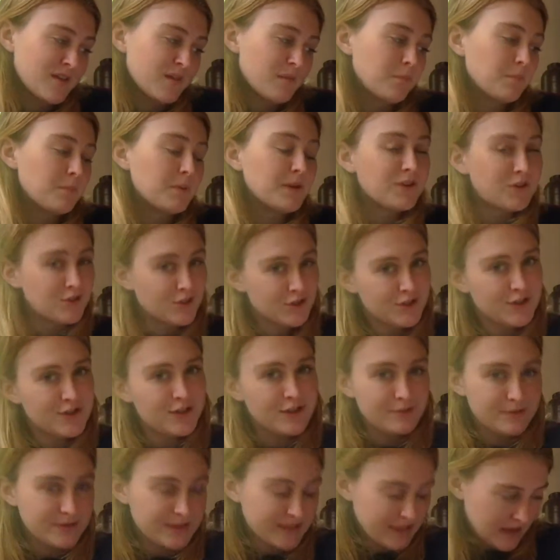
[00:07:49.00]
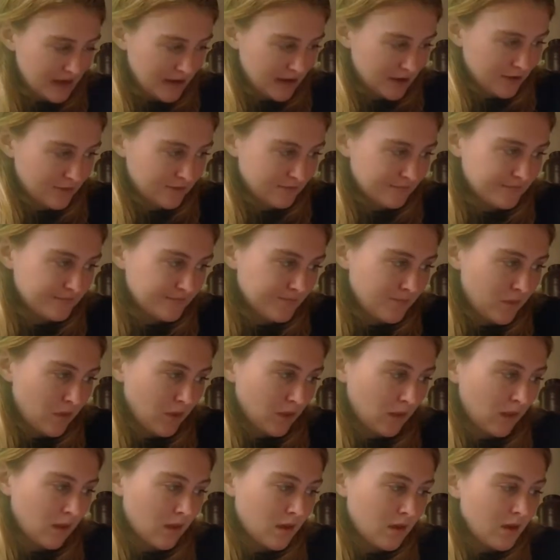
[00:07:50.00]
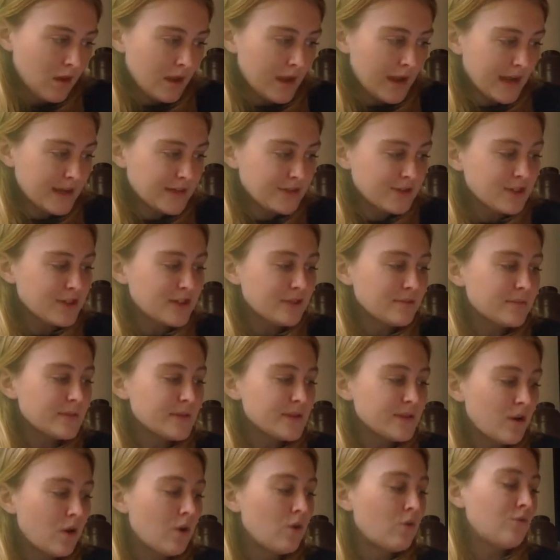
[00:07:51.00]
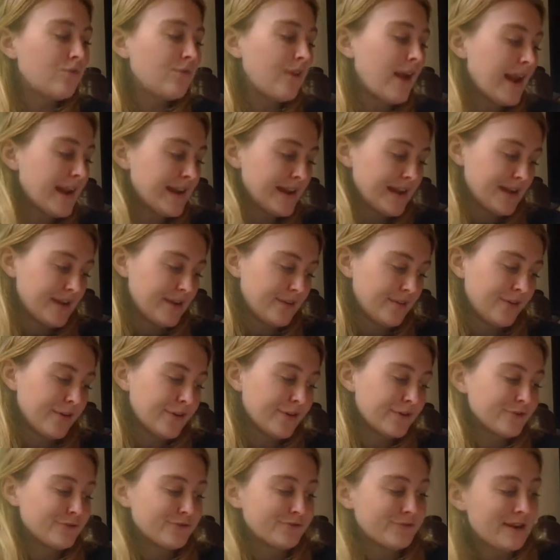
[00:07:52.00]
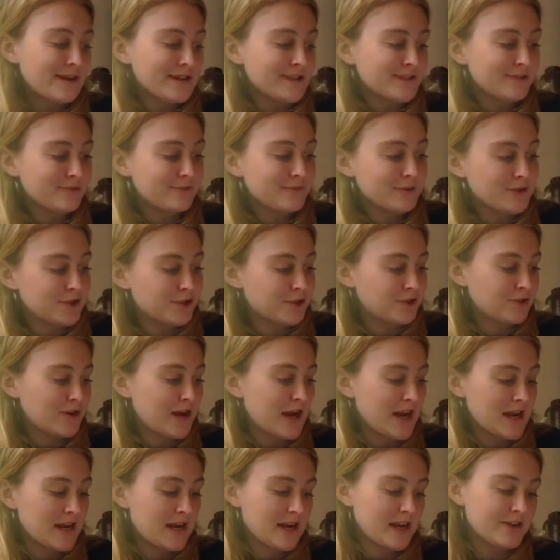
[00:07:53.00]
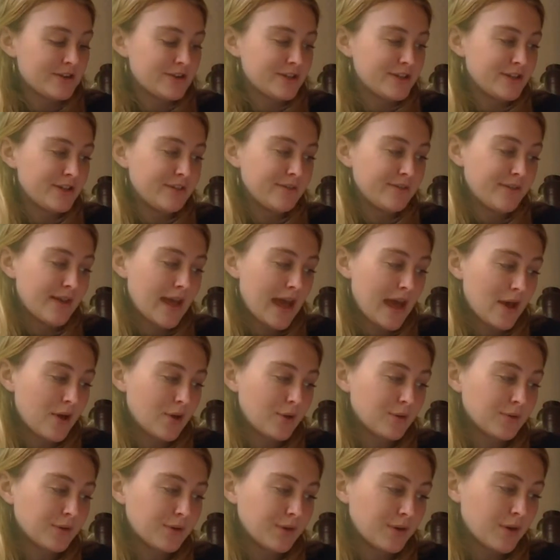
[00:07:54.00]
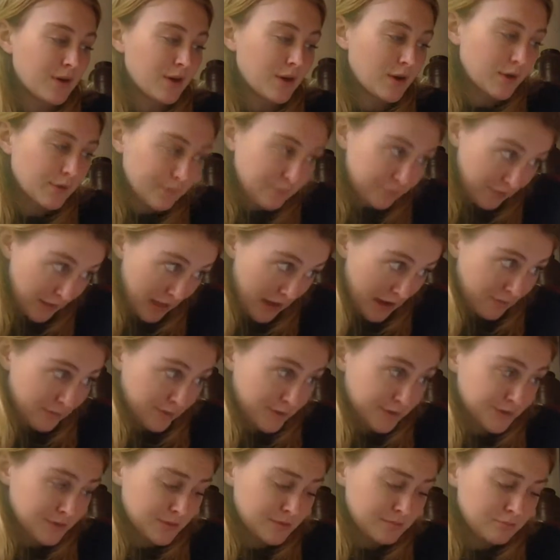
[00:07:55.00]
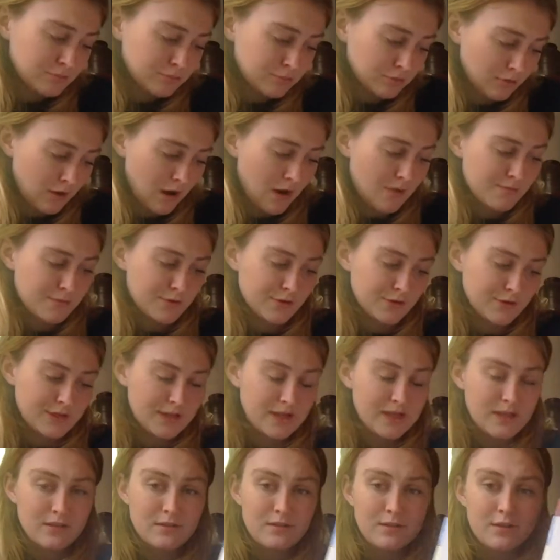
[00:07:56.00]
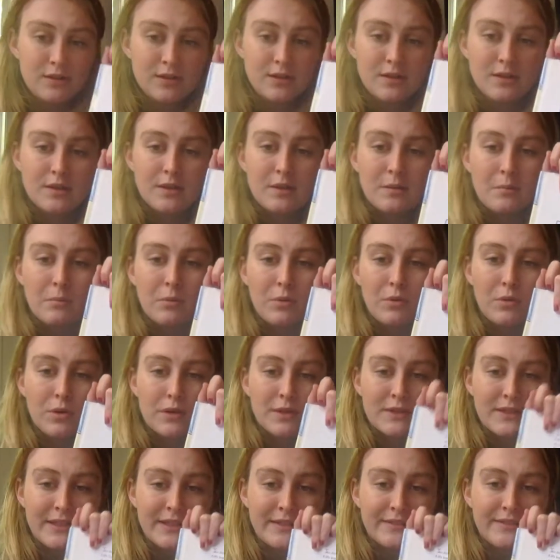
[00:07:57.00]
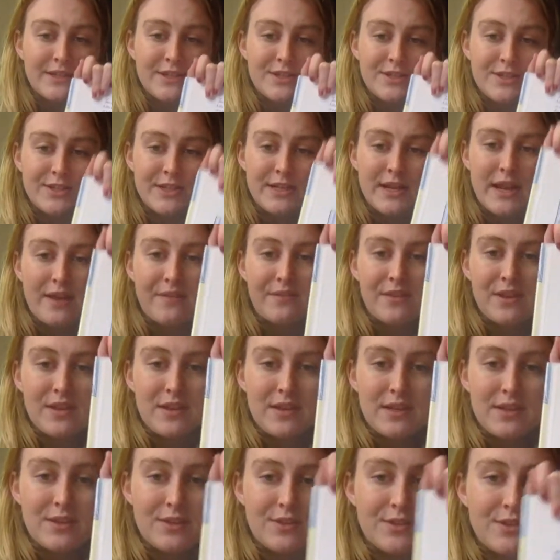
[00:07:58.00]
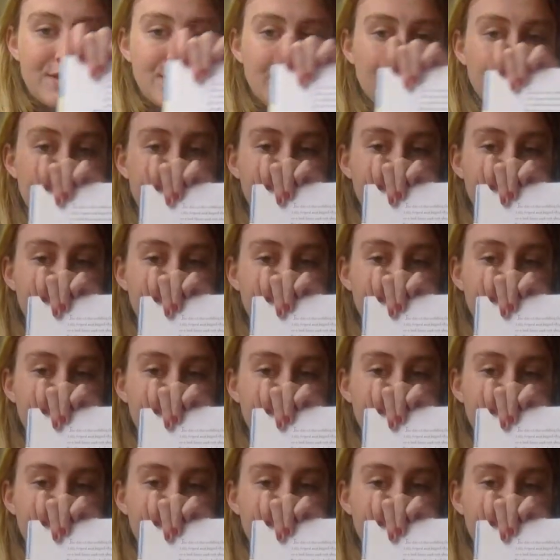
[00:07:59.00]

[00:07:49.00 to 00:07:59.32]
But she was there. And she was all ready. Her dress was straight and she held her flowers properly. Poor Lily, she didn't have anything to do.